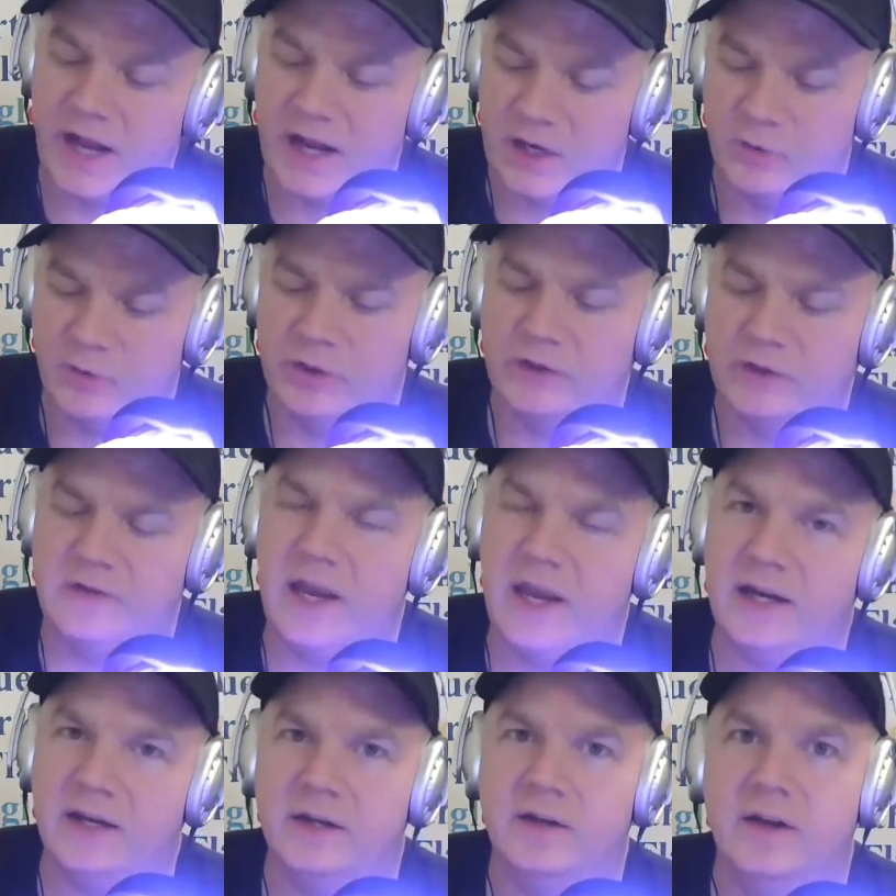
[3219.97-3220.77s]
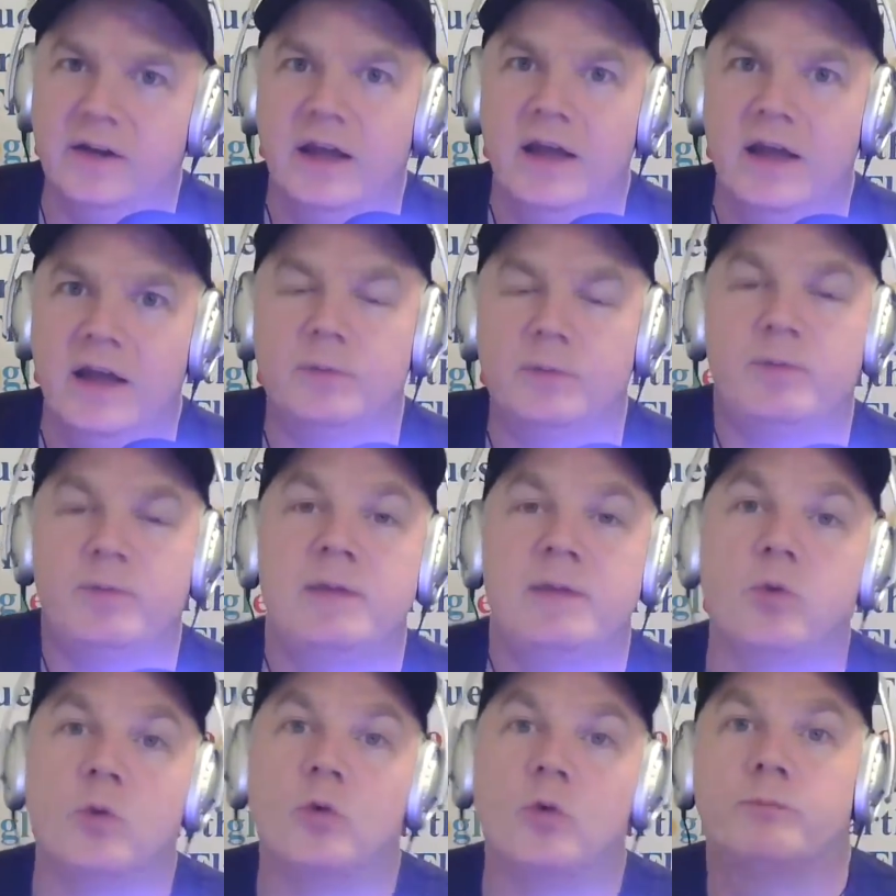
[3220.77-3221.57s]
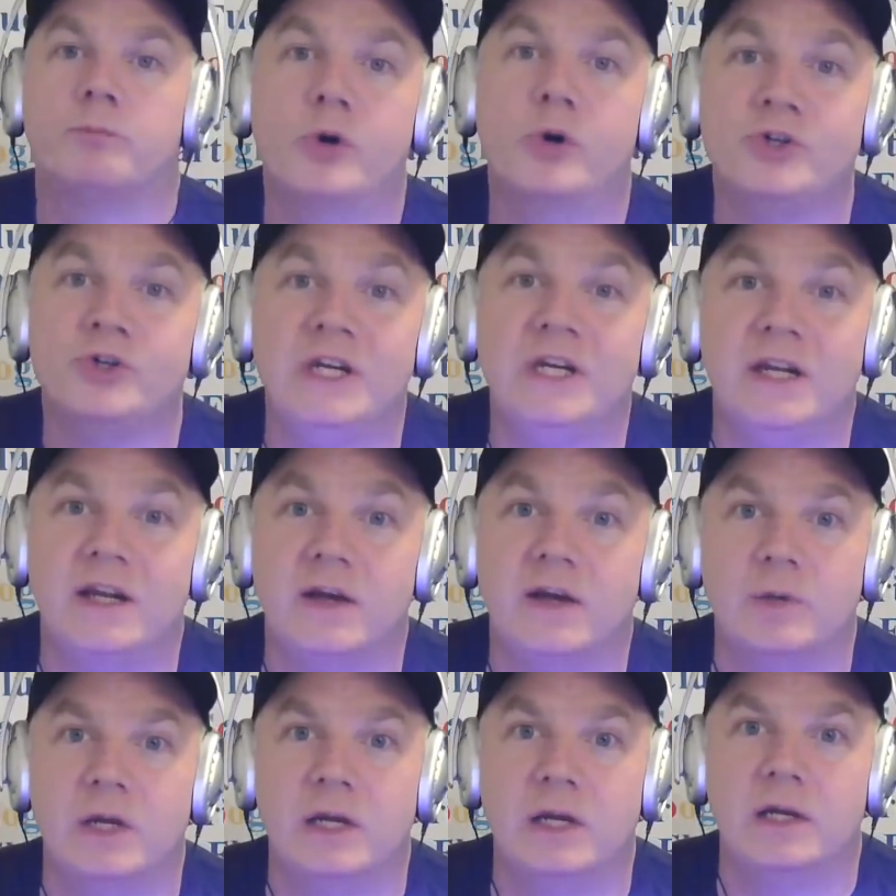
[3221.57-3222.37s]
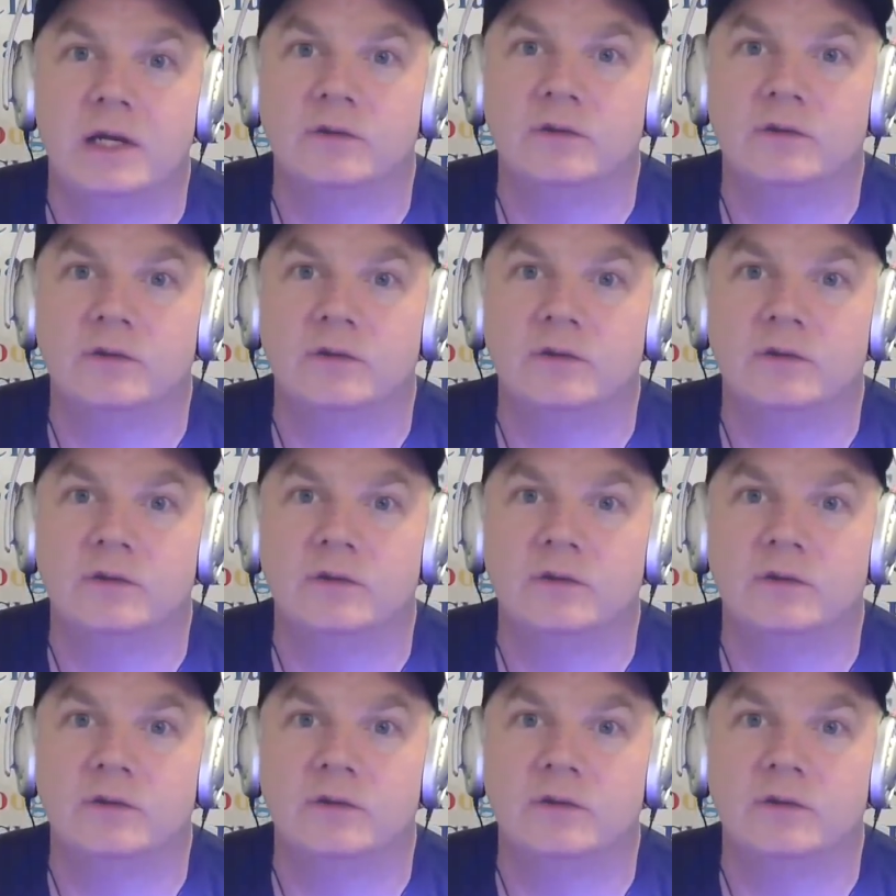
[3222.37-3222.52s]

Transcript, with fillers: irritated that people were pushing him. It's